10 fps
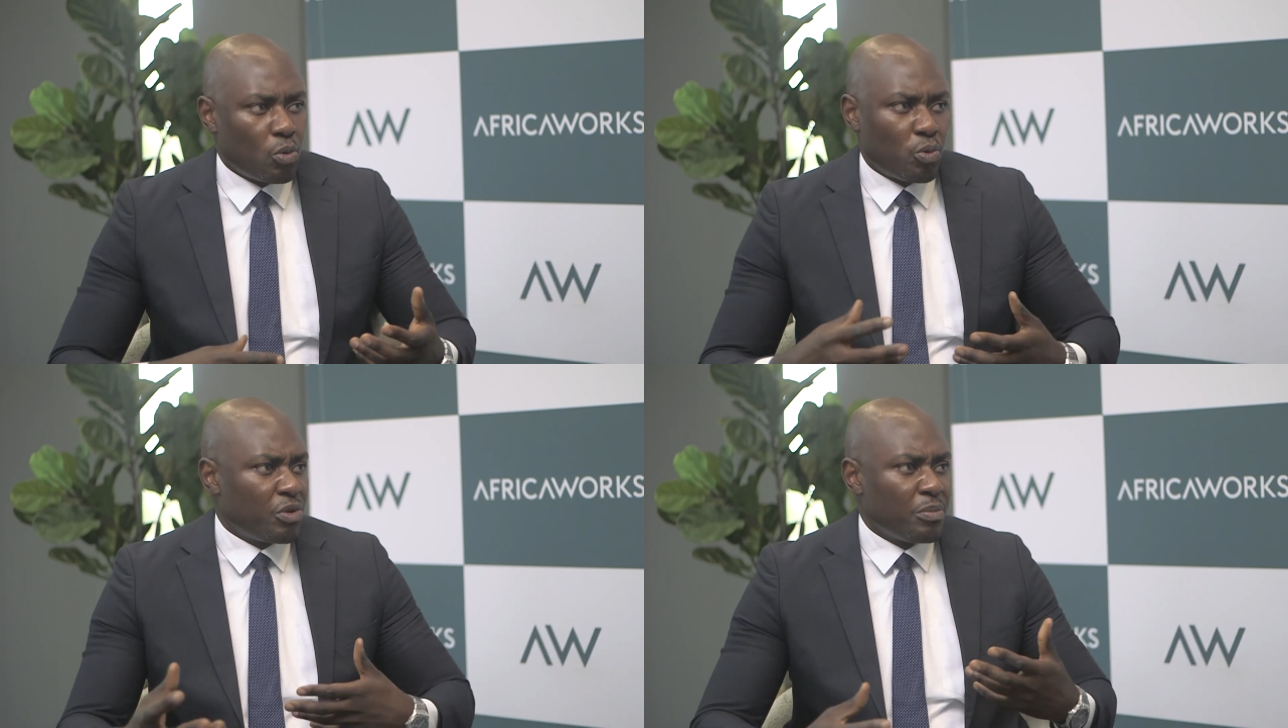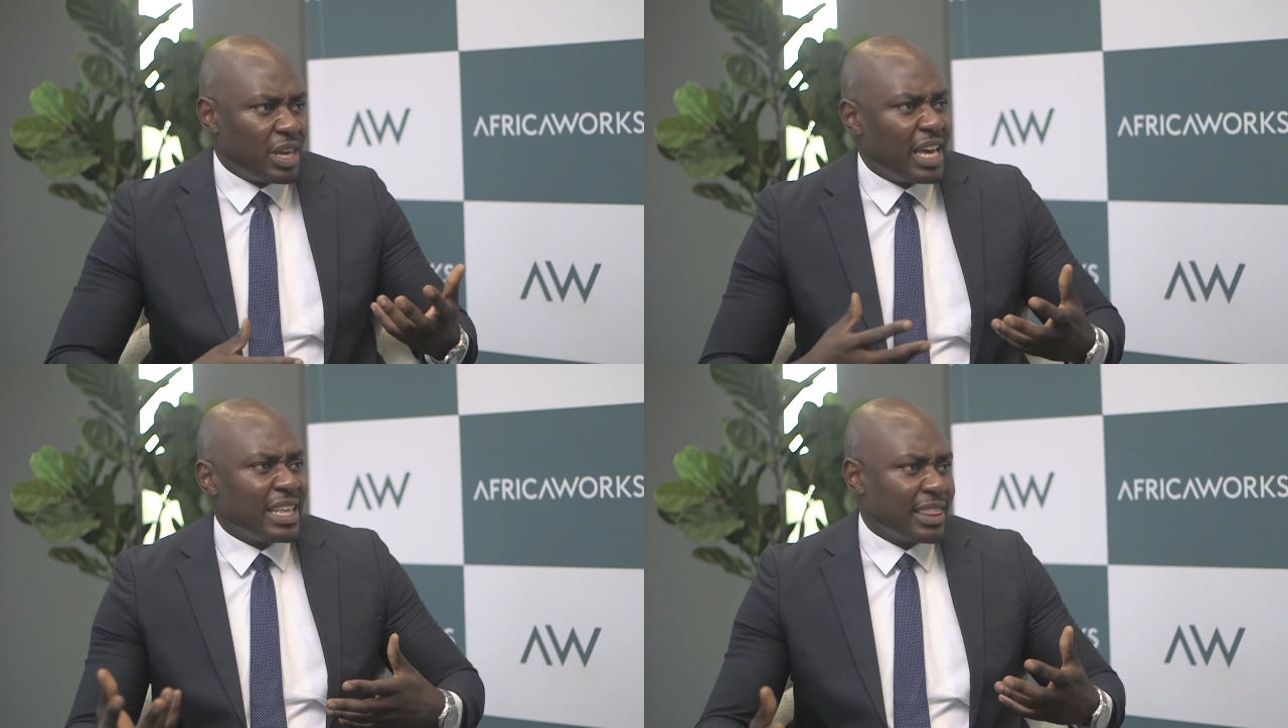Will there
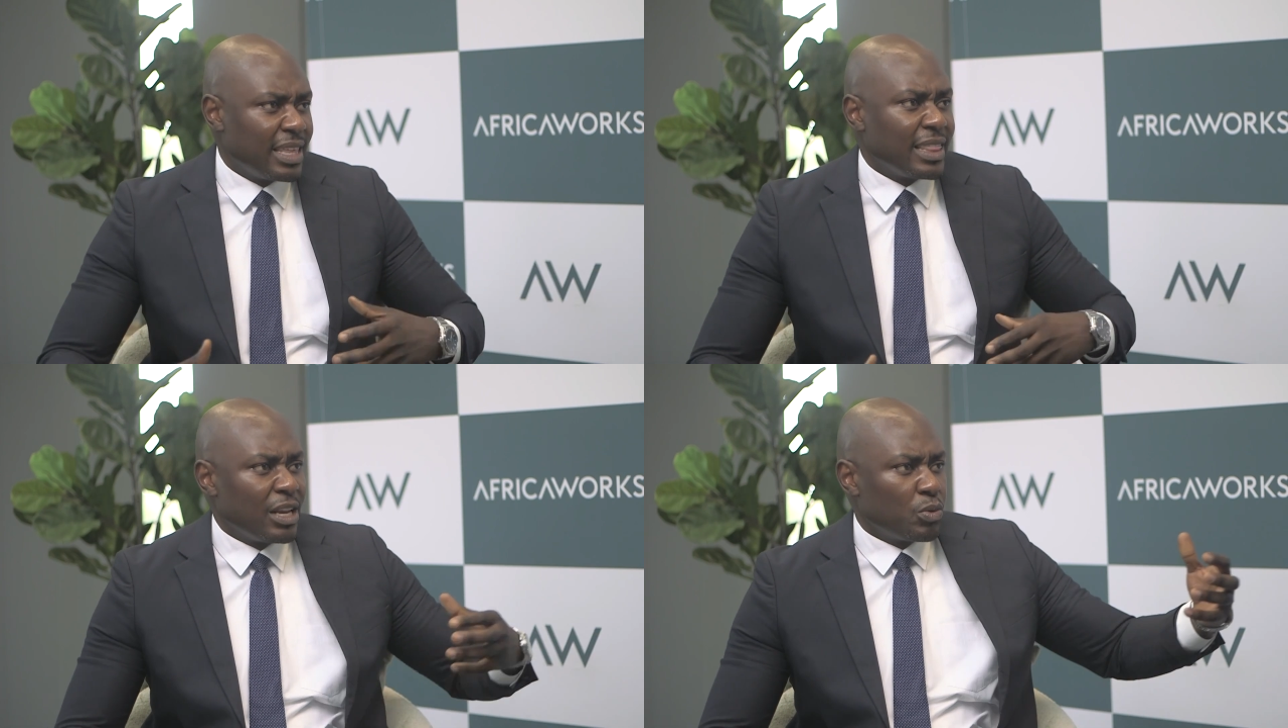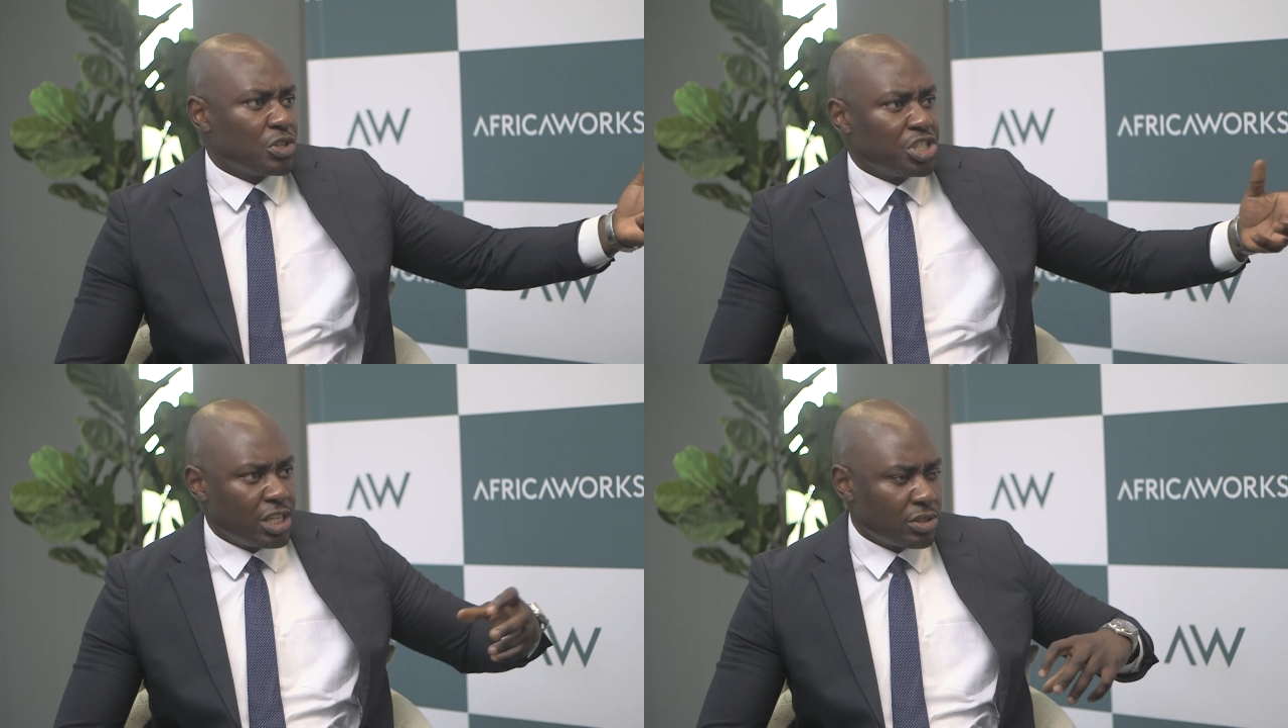be anything that will
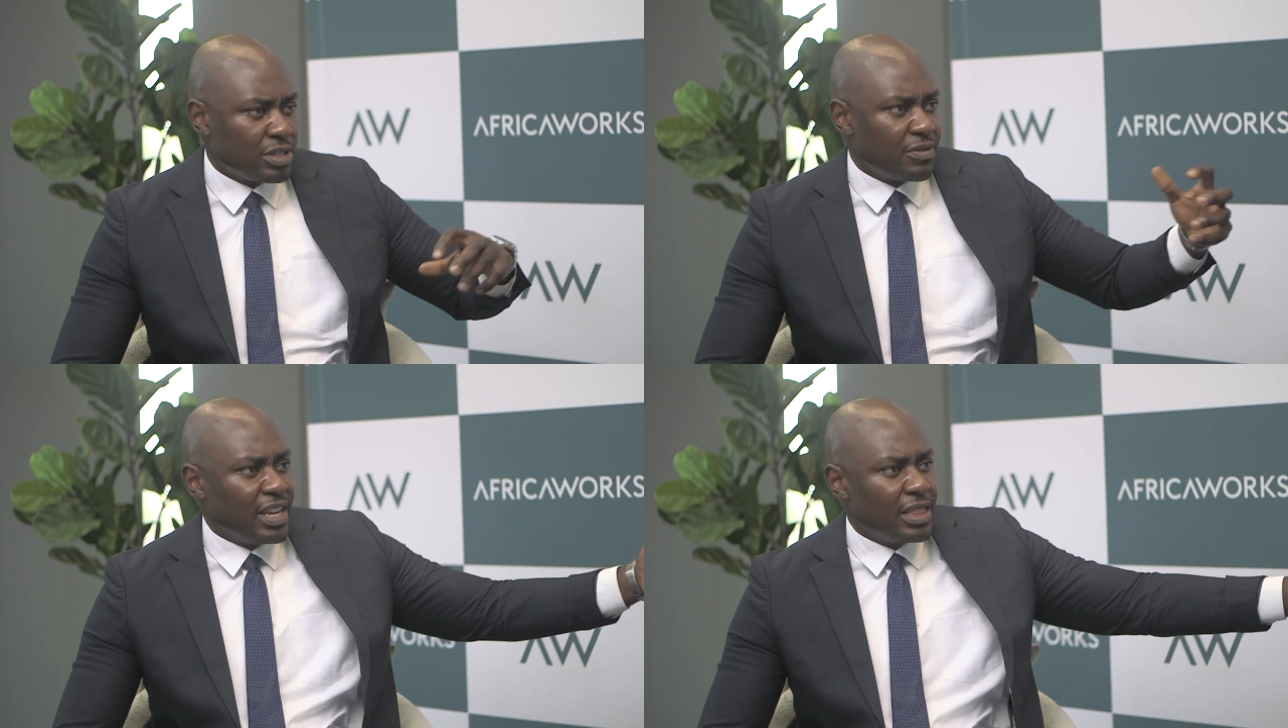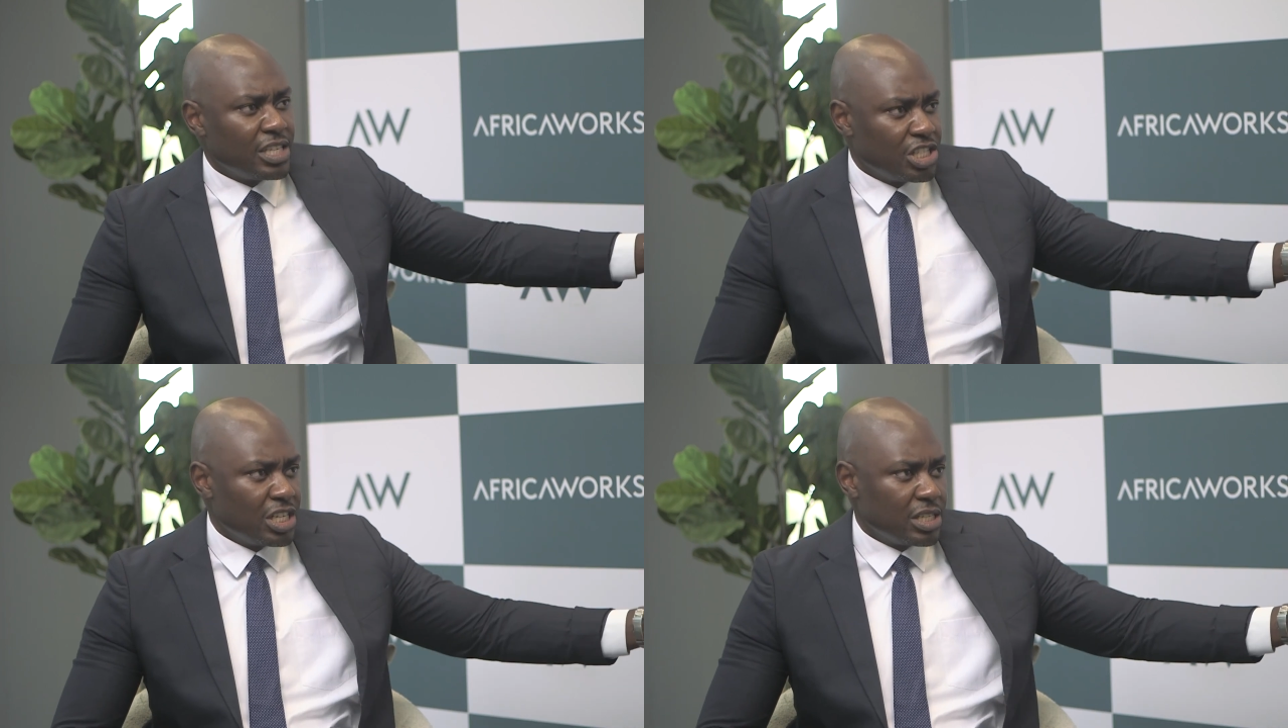change? Because if
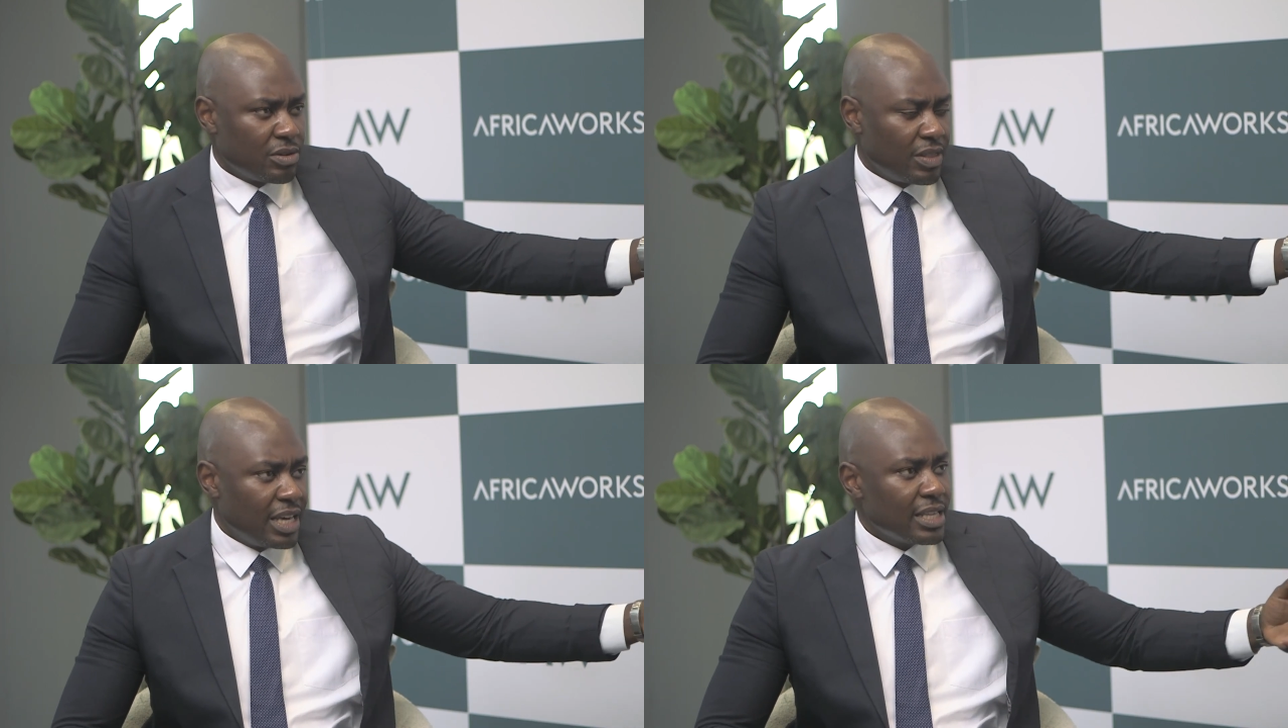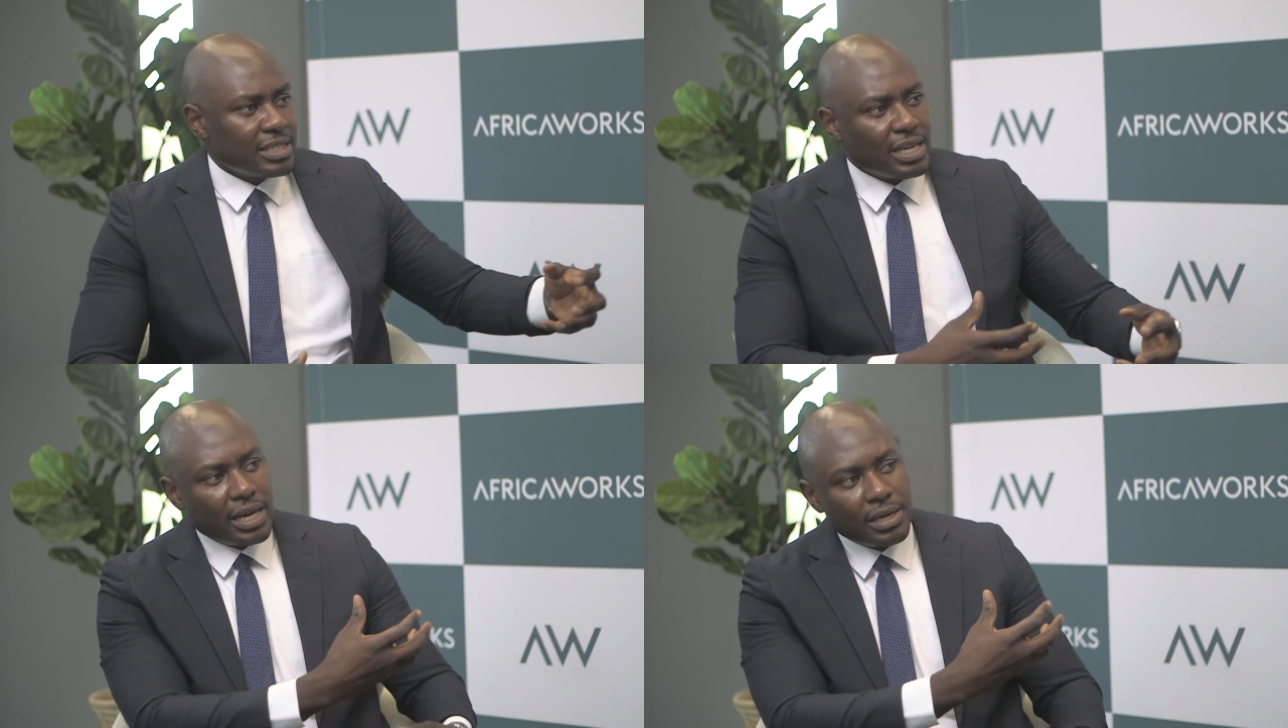anything changes on the other
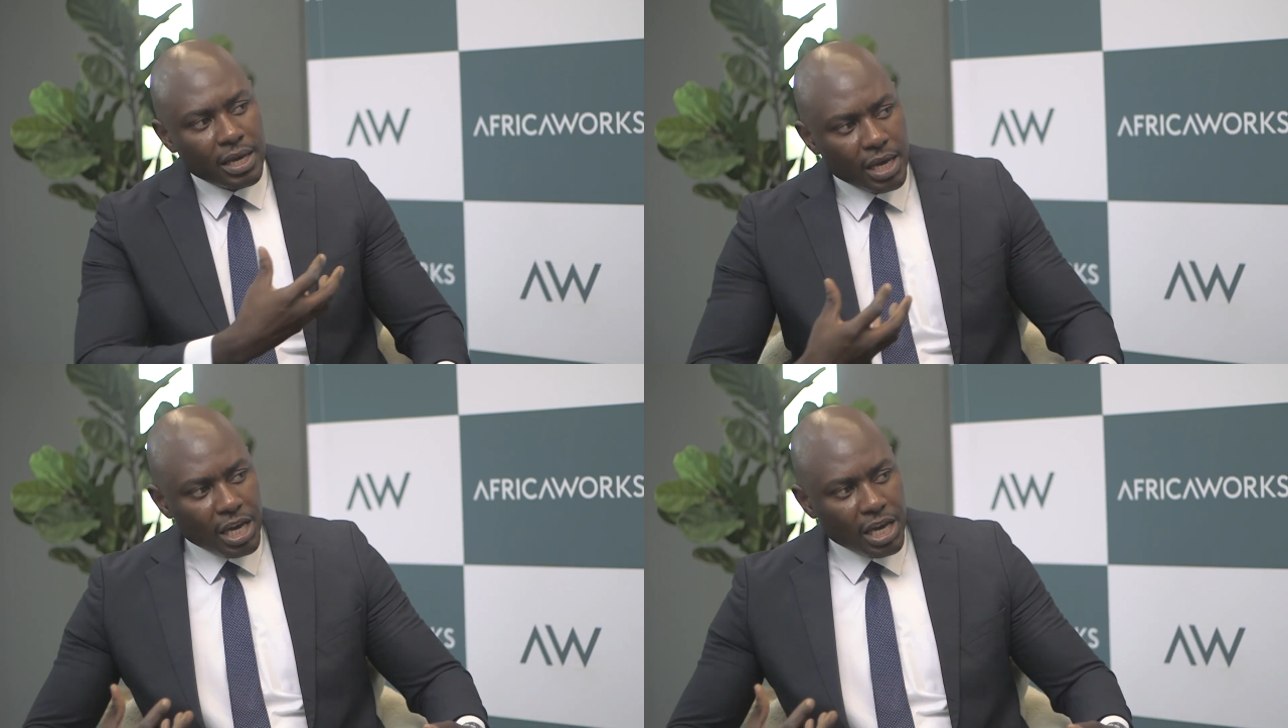side,